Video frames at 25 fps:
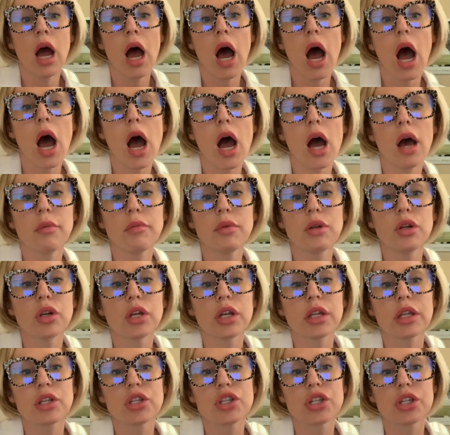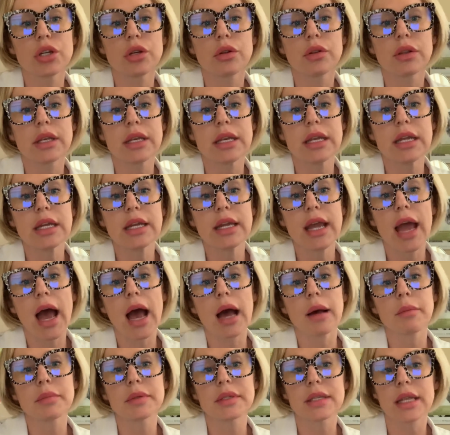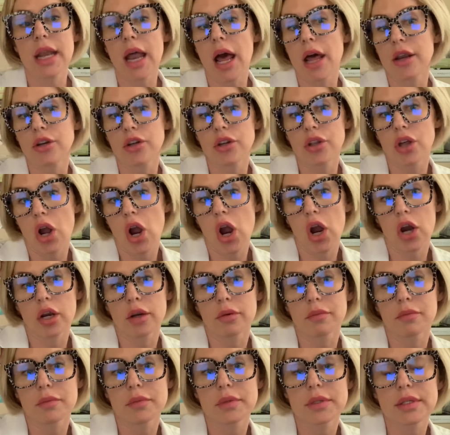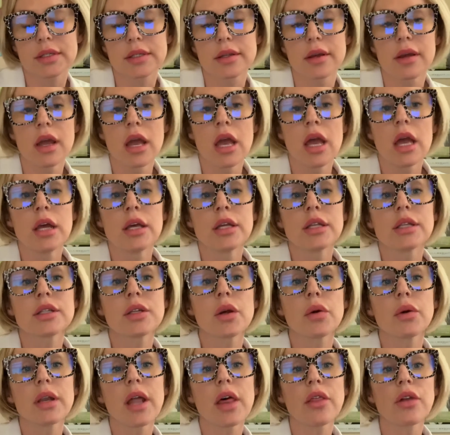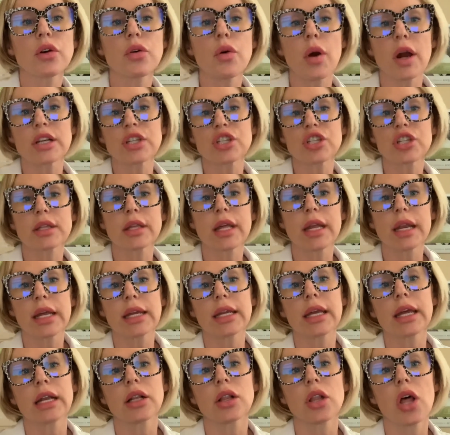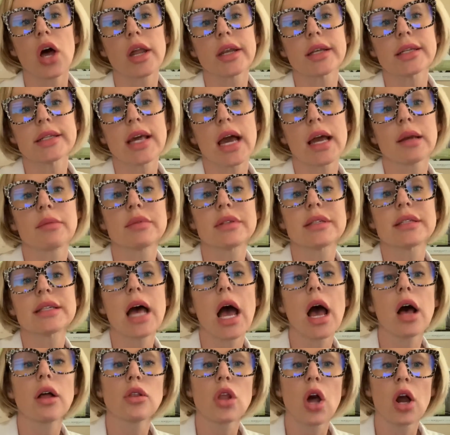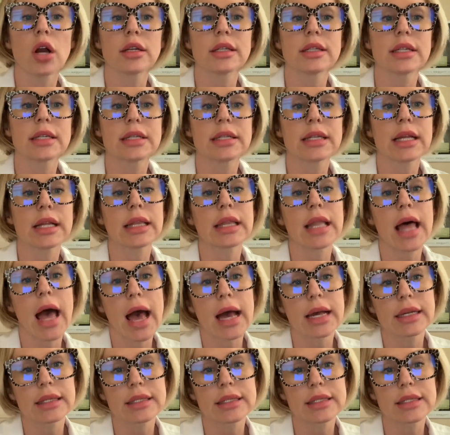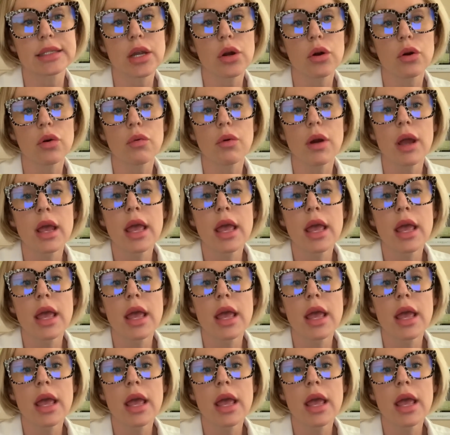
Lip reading: You can do the kneecaps and under the arms. So another question that I get a lot of times is, how long does it last? So